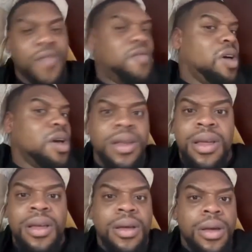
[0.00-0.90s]
fun.
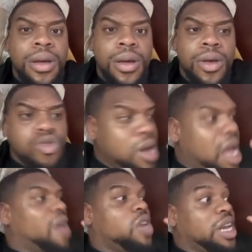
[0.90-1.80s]
You
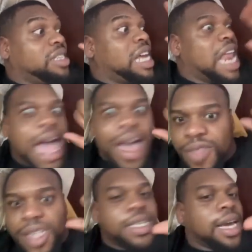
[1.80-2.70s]
have niggas that
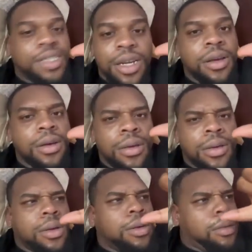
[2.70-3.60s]
have the section,
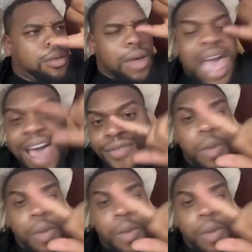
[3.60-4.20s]
have the